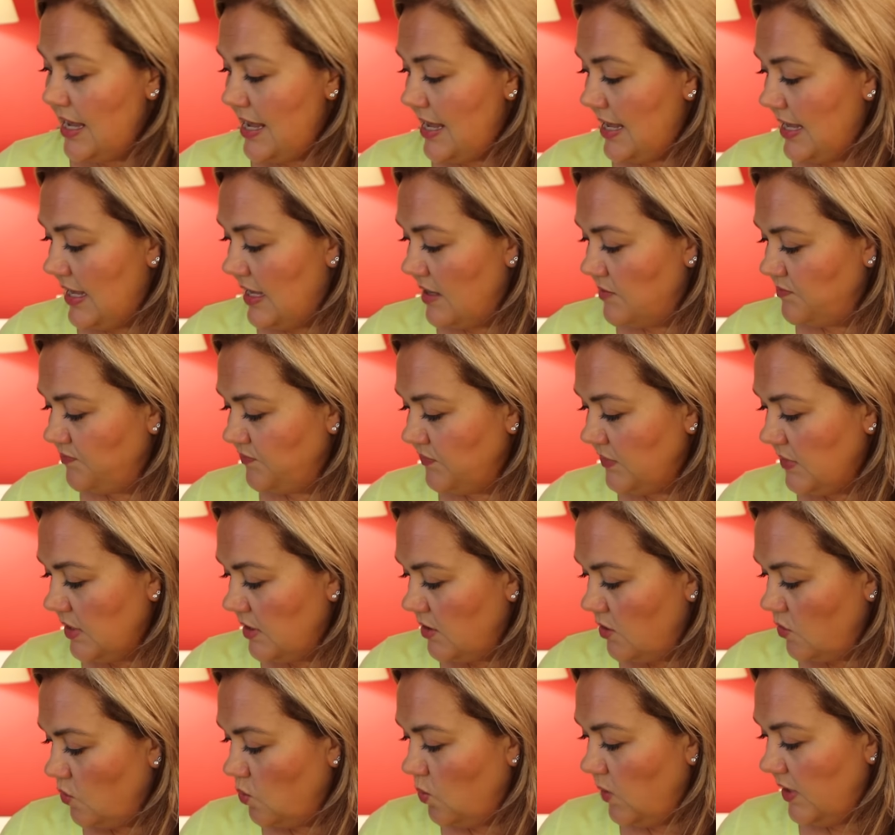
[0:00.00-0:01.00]
Um,
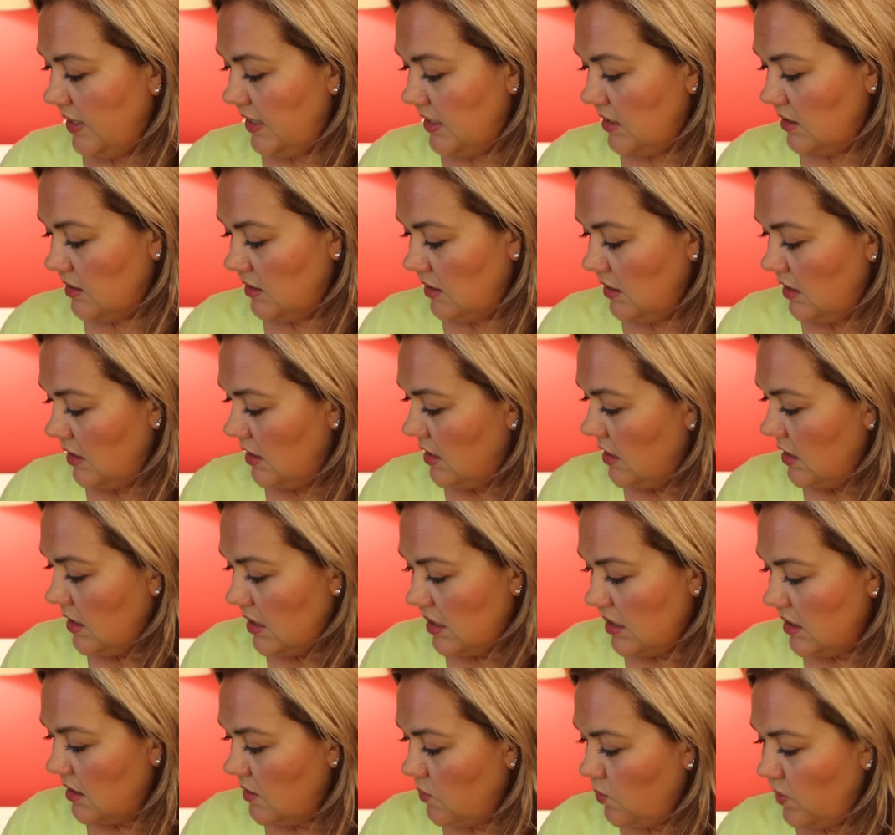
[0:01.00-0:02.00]
will
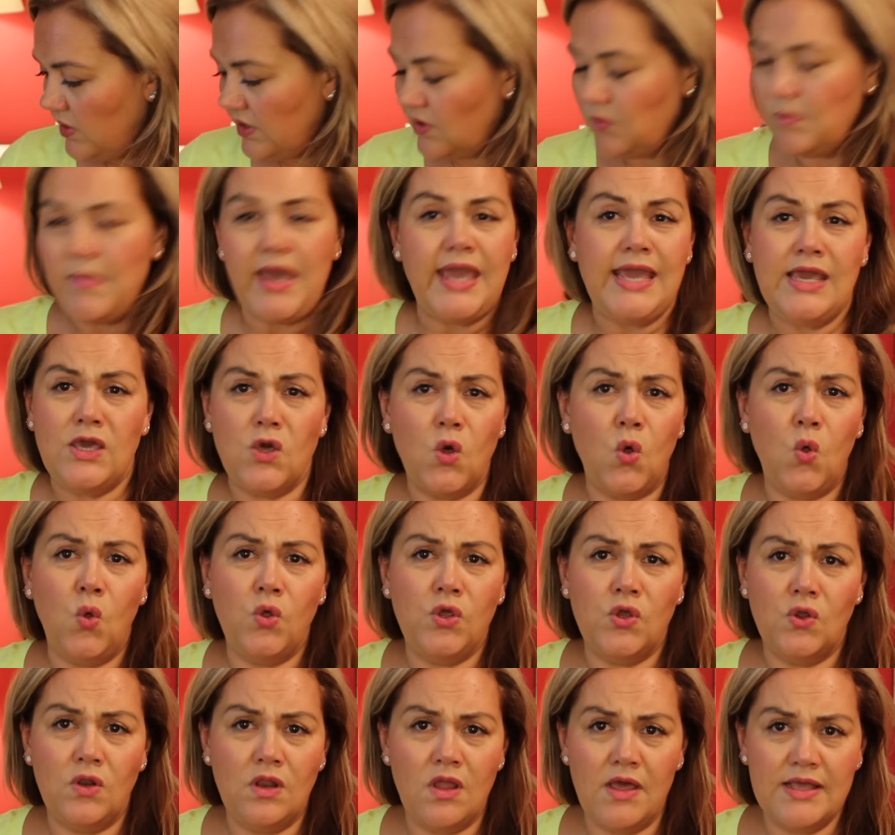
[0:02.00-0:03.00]
will make
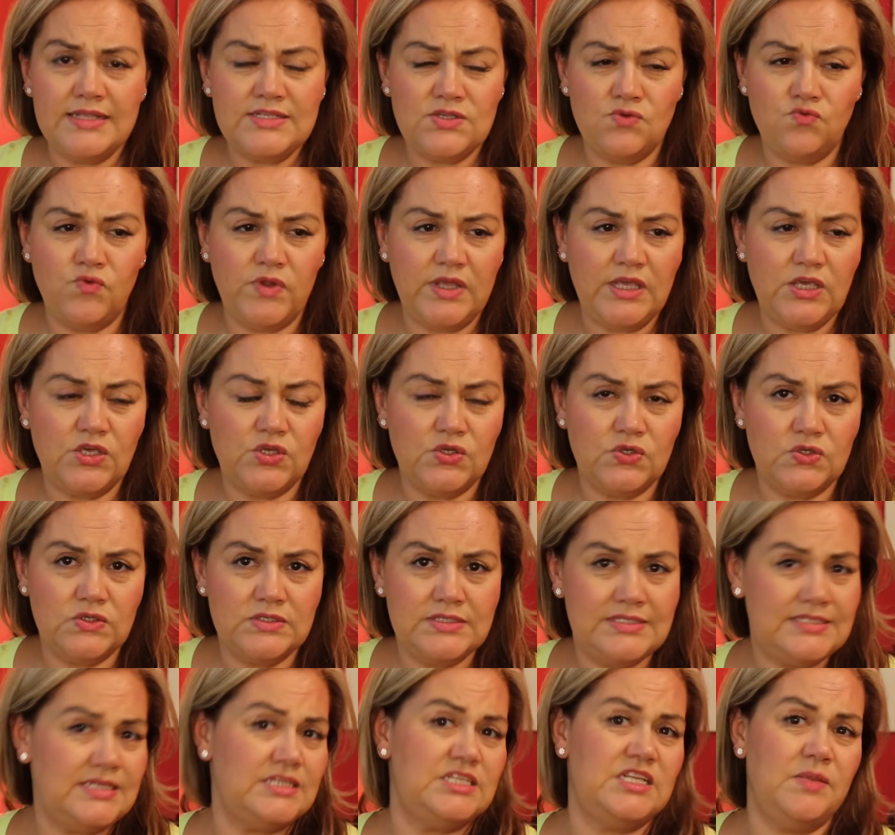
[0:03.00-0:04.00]
all your lines and
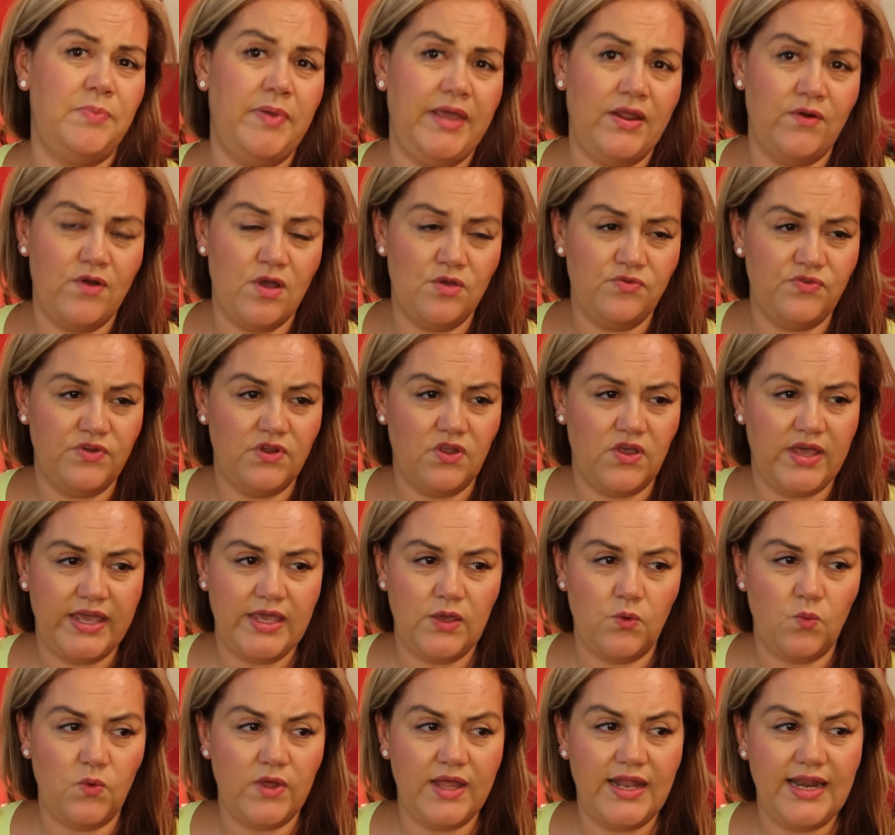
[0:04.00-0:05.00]
wrinkles disappear
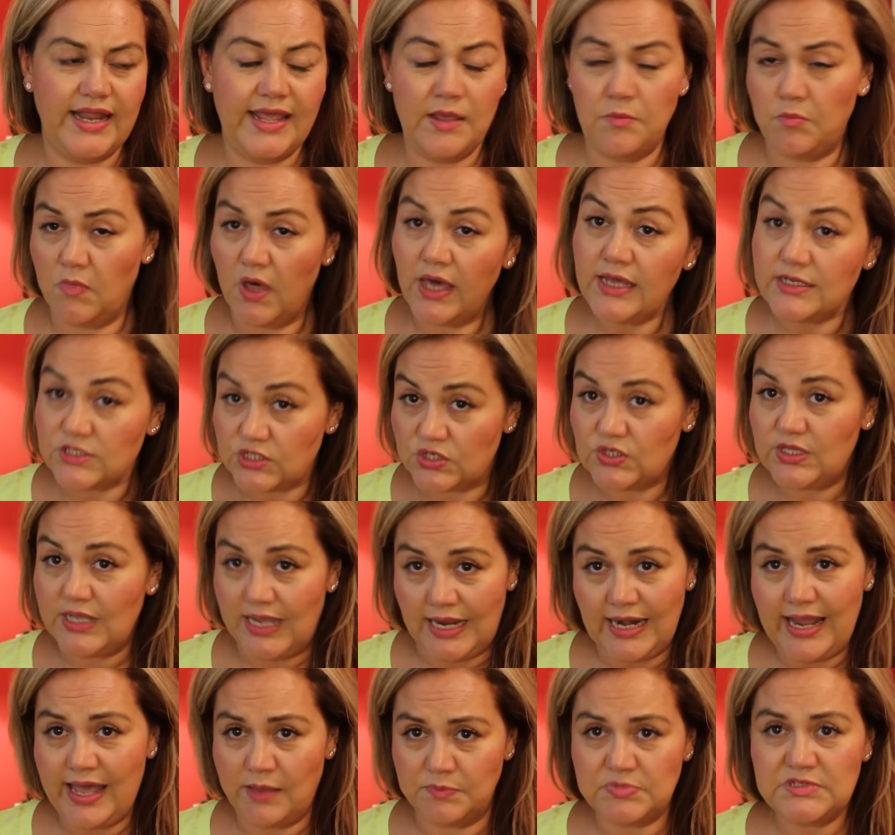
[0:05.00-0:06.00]
overnight. Well, it might do
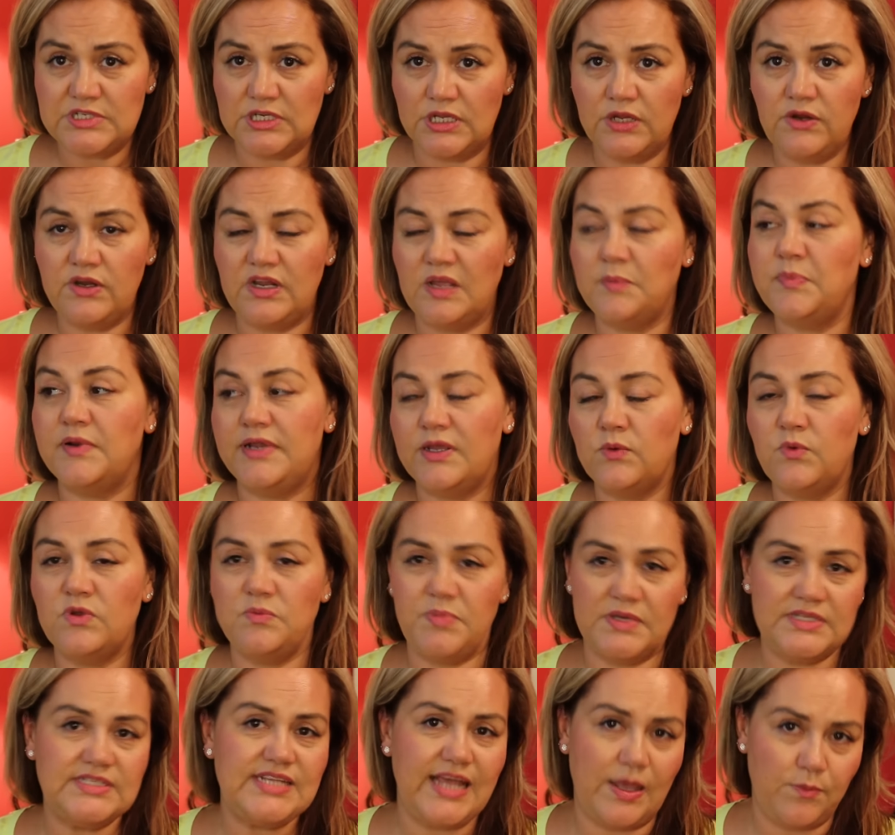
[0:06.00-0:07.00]
that, absolutely, but it
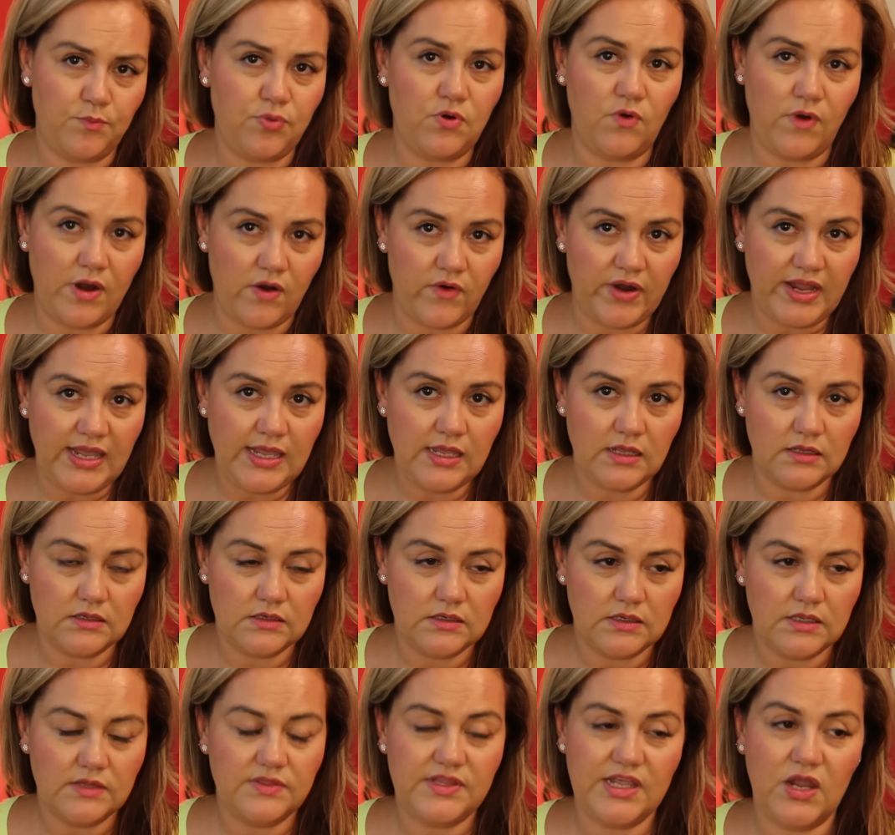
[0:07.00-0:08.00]
would be temporary.
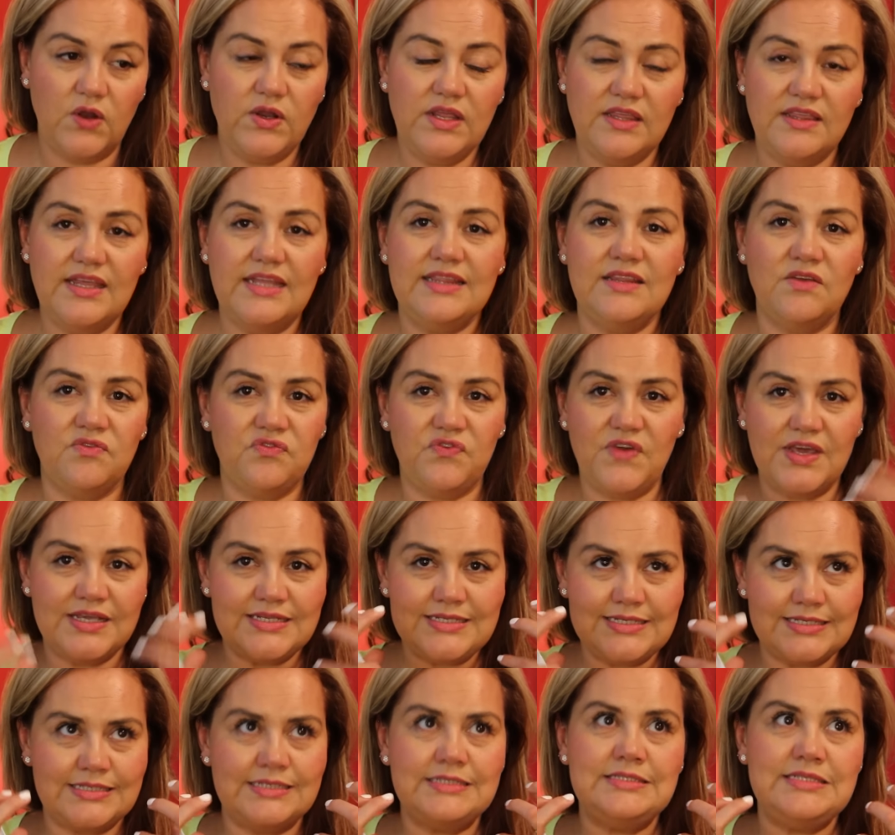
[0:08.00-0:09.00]
The only thing that
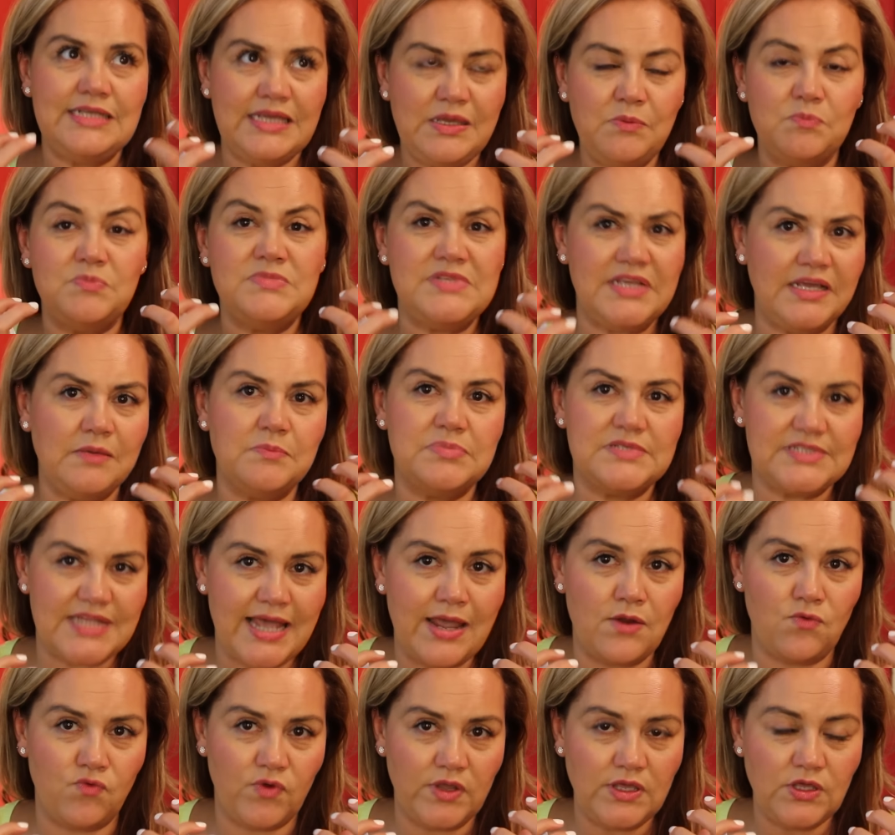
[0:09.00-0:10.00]
fixes a deep, deep
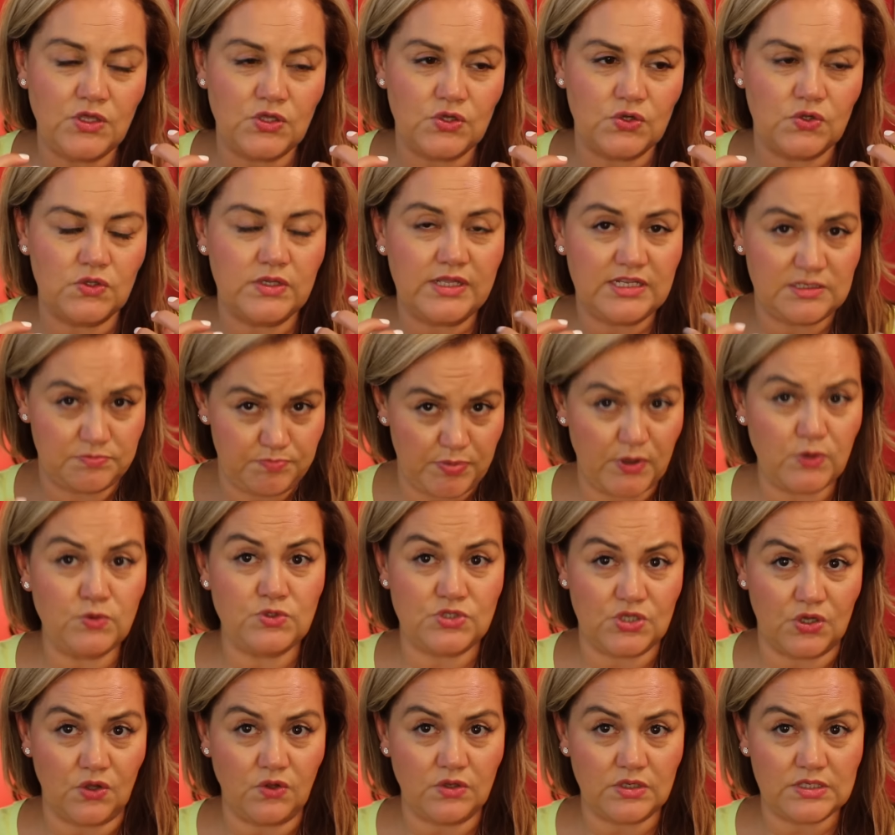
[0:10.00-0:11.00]
set wrinkle is
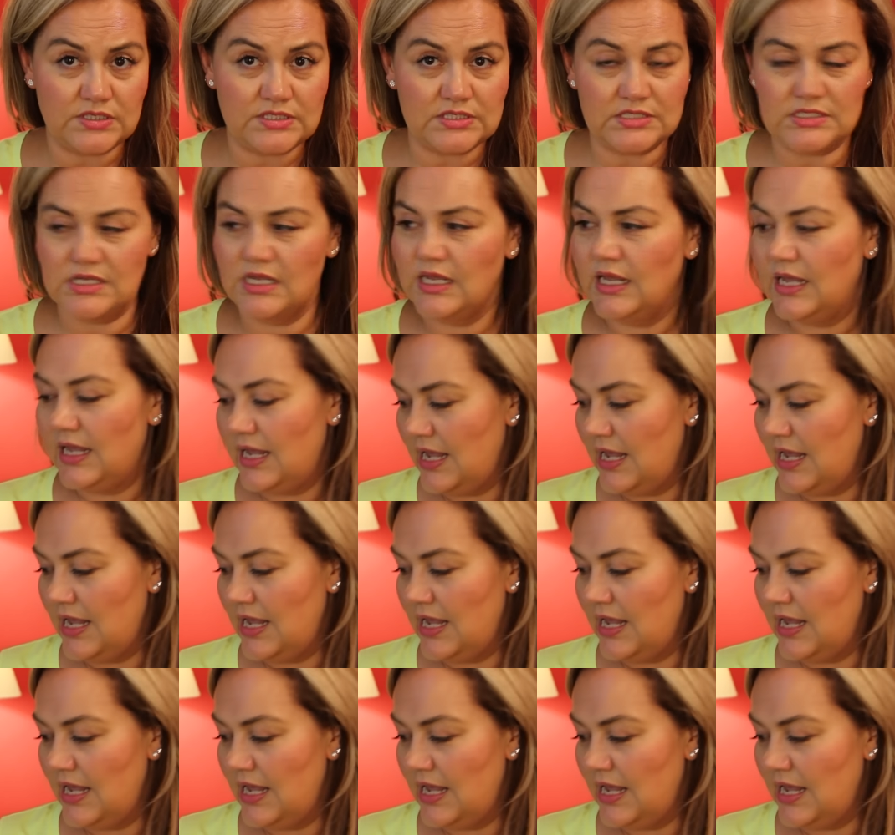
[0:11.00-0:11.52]
Botox